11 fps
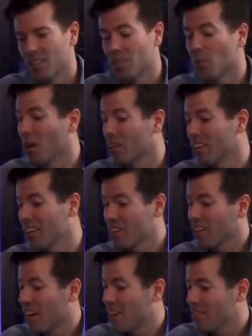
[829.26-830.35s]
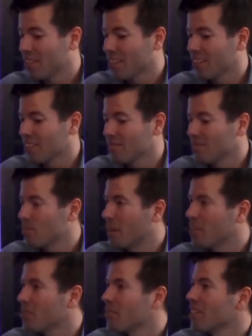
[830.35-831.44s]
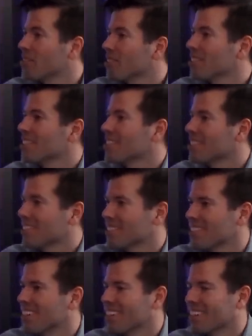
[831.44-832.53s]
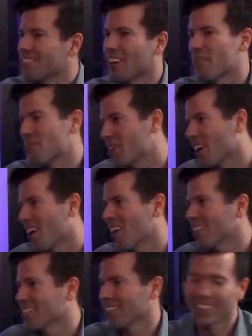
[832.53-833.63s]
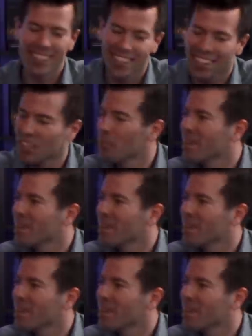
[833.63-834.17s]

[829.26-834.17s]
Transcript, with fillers: So while you're here, you can have a drink. Spend 2 resources, draw a few cards, learn a little